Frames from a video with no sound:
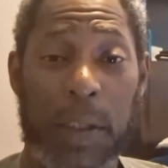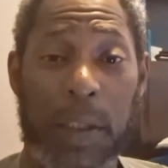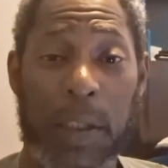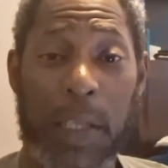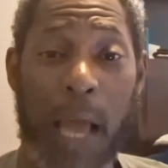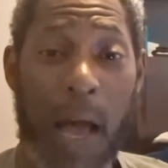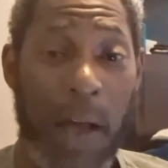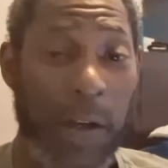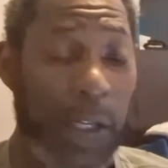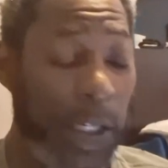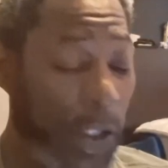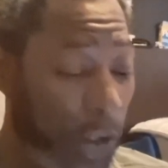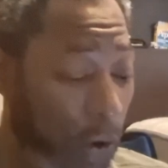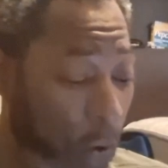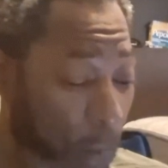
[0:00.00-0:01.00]
Y'all need
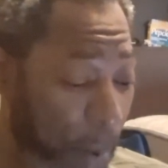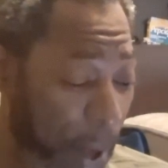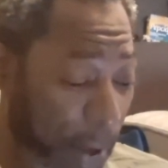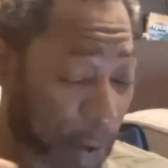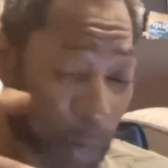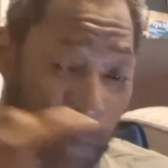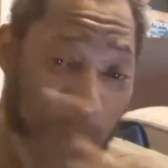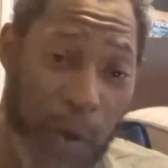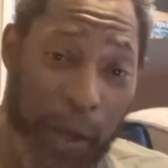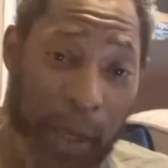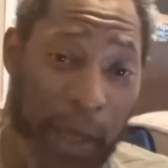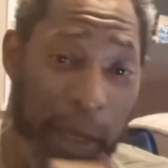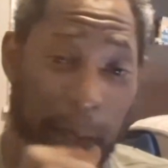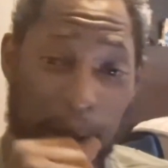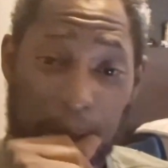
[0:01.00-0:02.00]
to go back and
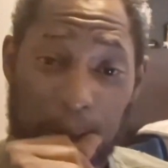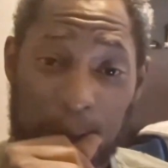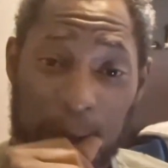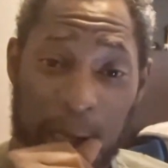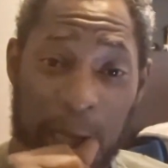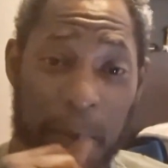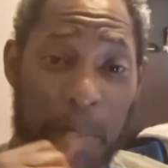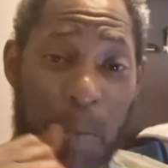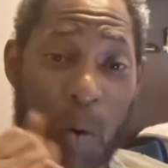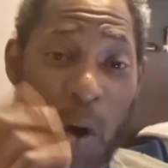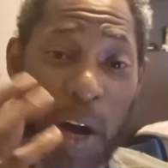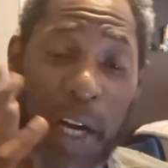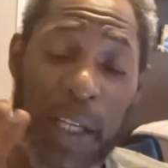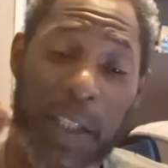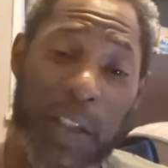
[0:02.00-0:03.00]
read it to get
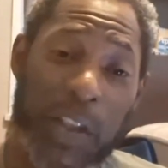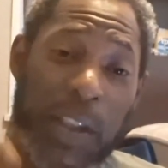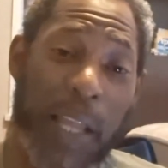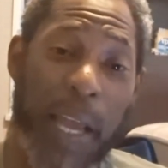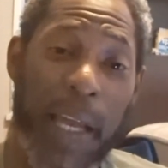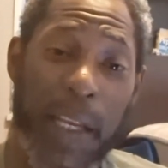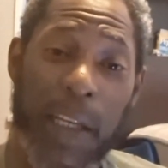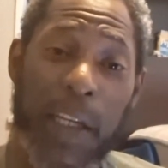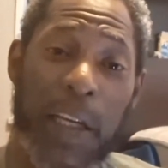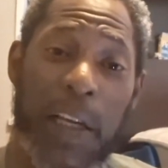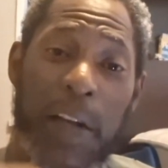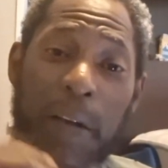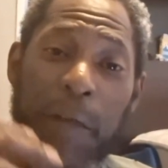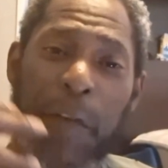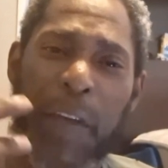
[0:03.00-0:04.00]
more understanding and
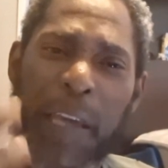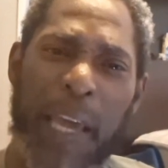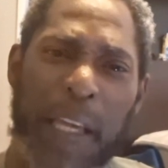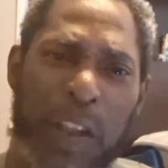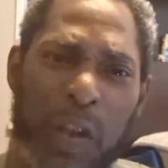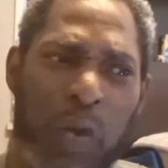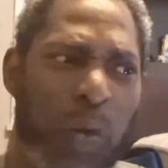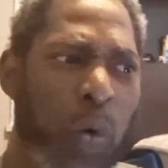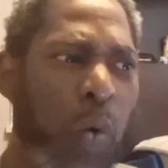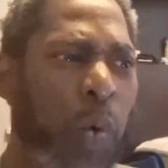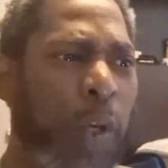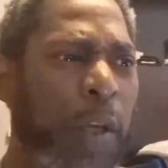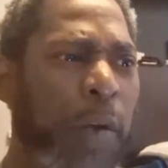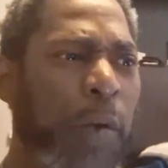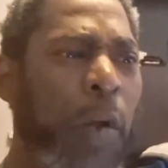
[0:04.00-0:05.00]
clarification who
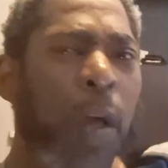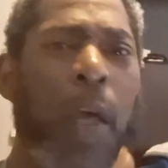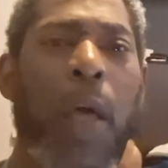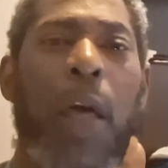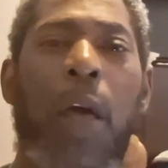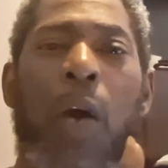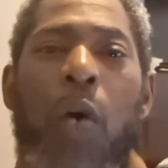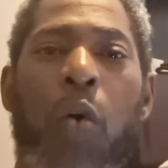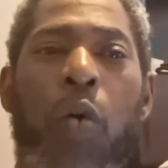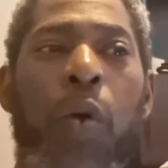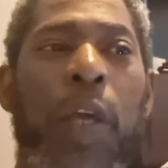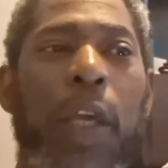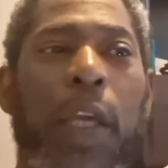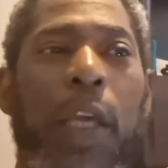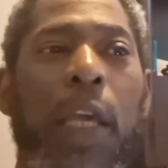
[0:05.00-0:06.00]

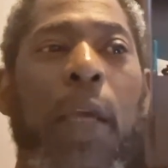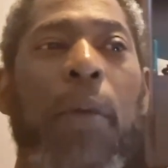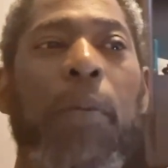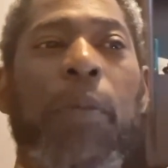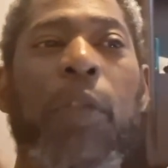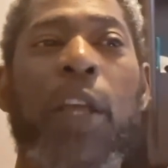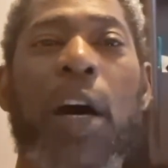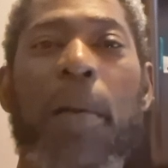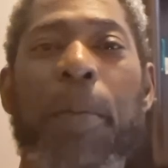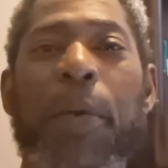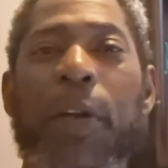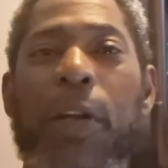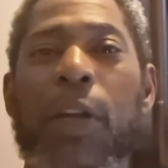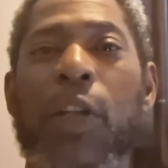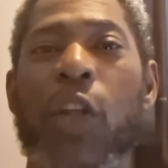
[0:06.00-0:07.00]
he keep
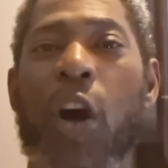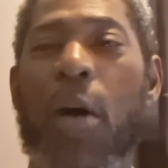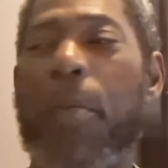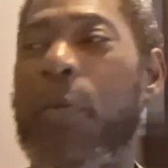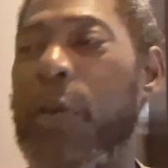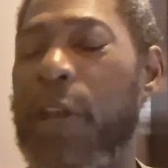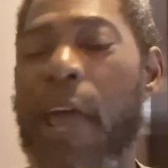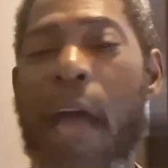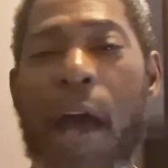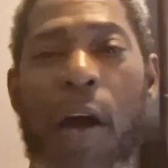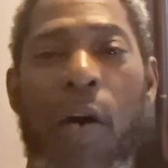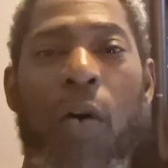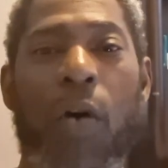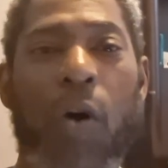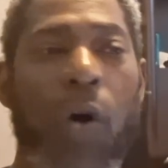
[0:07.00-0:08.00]
numbering
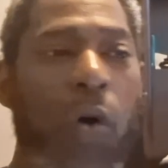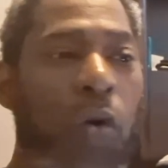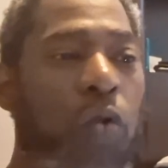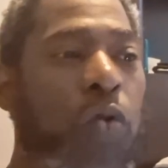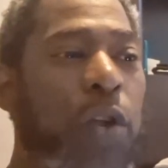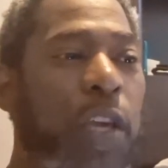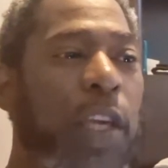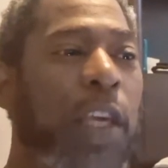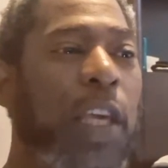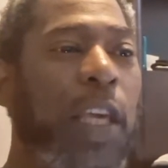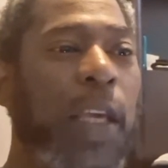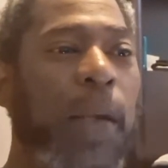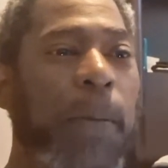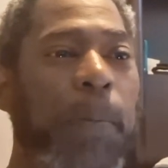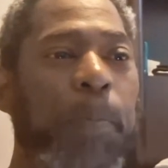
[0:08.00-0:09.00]
out, who he
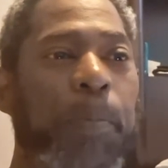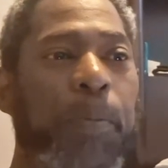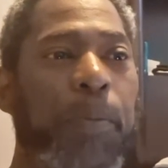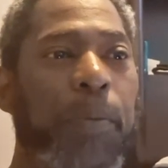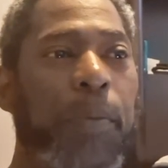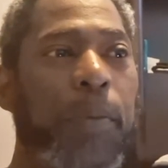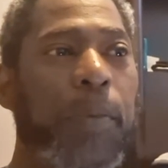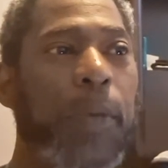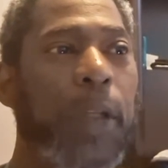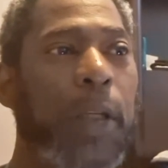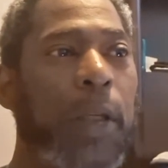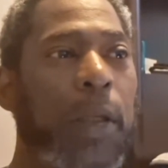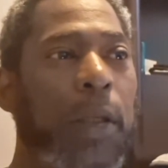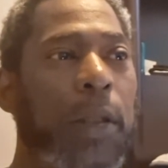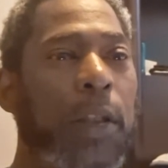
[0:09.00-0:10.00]
keep
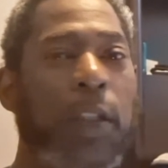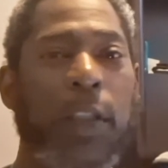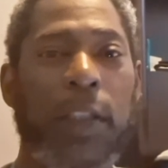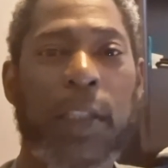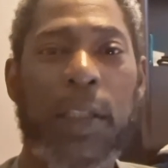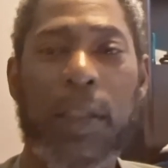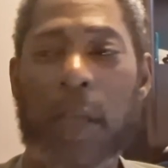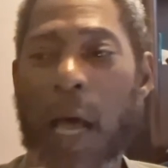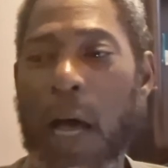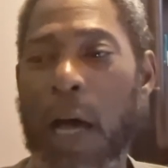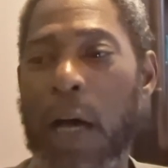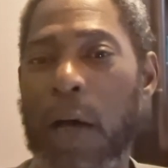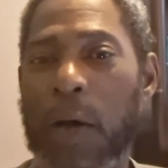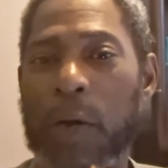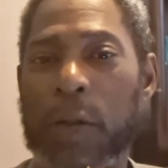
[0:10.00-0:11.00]

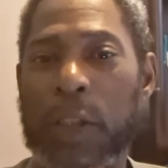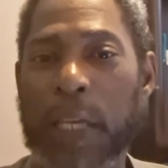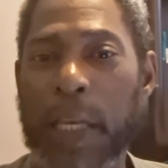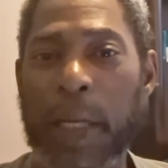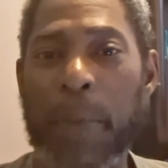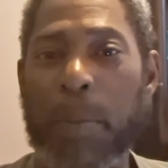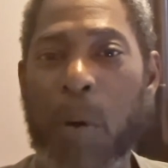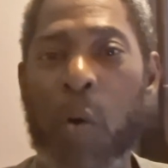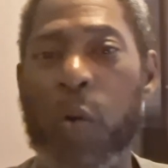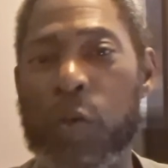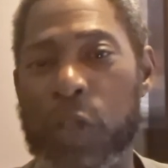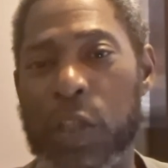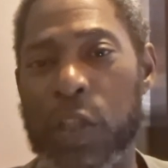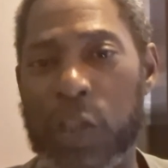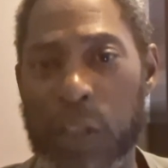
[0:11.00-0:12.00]
telling
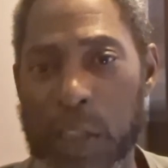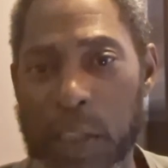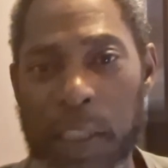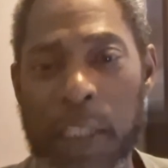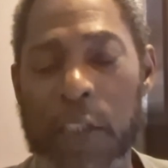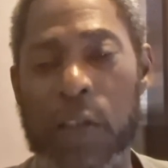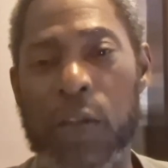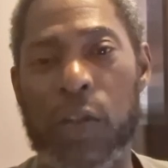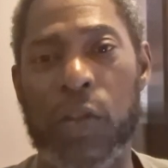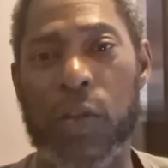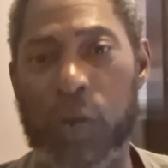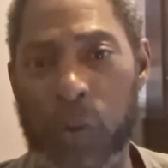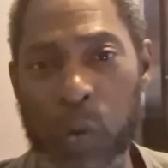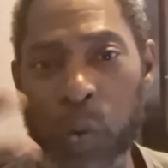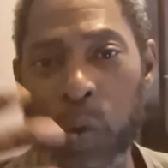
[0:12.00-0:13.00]
Moses to signal to,
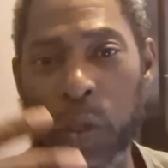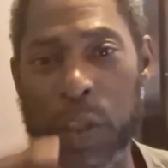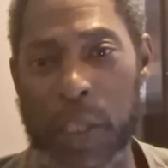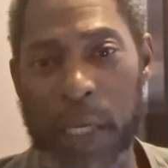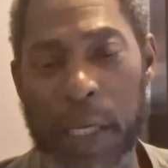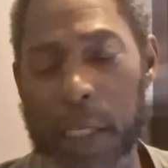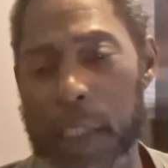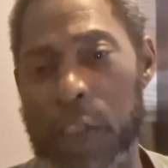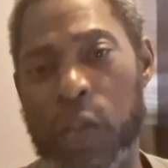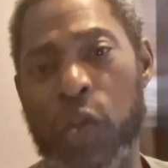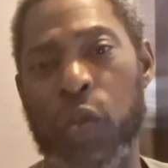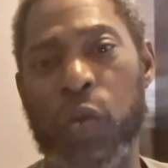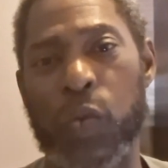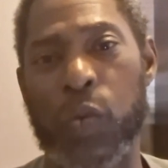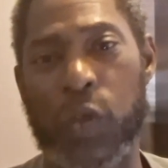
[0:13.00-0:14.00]
who to tell this
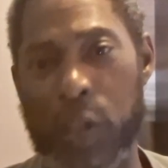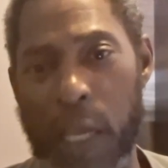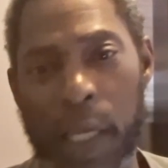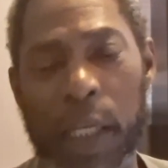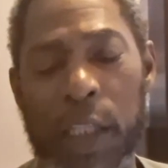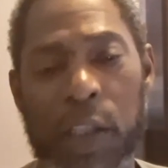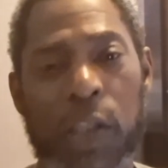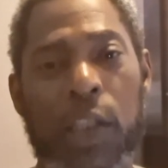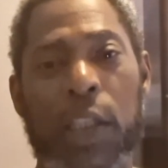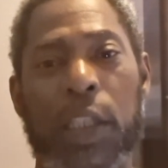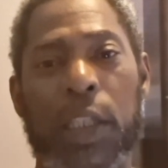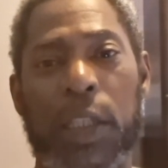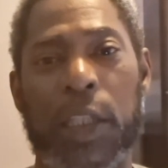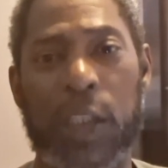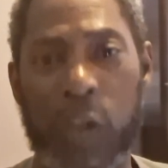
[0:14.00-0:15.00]
to, say this to
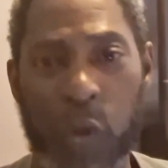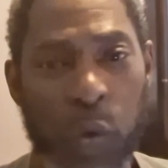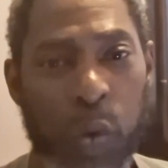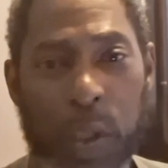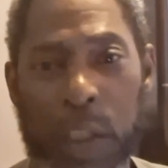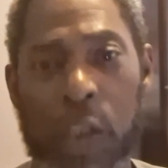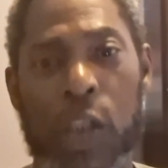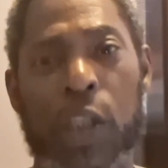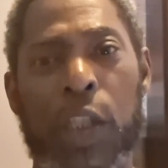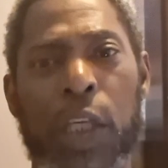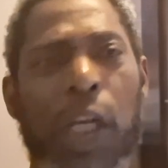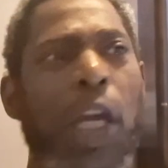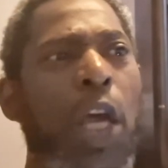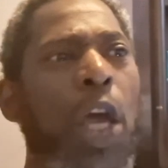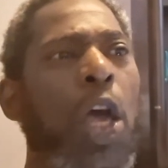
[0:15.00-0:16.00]
them, do this to
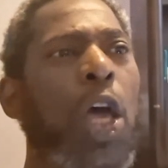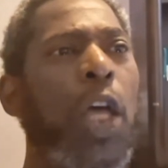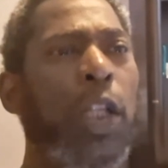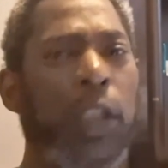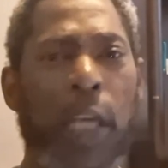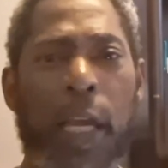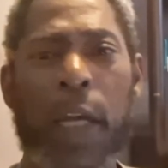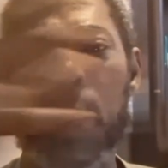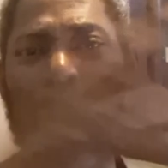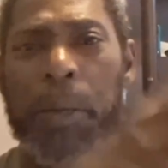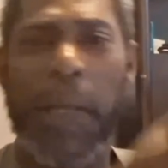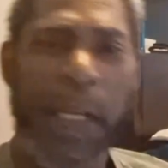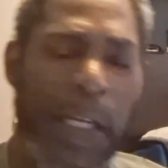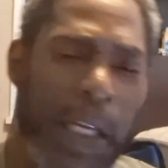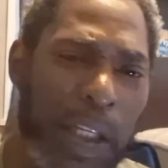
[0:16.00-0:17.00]
them, tell them
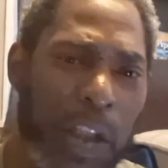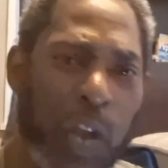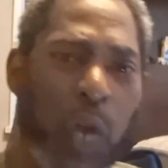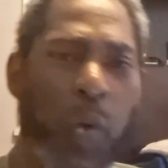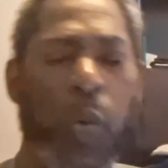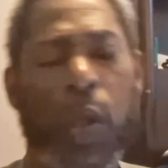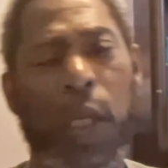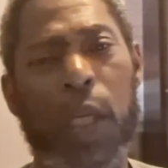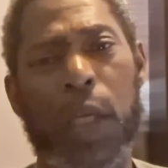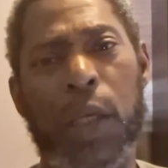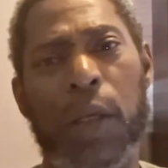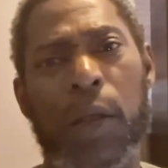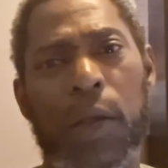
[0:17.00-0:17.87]
they need to do this.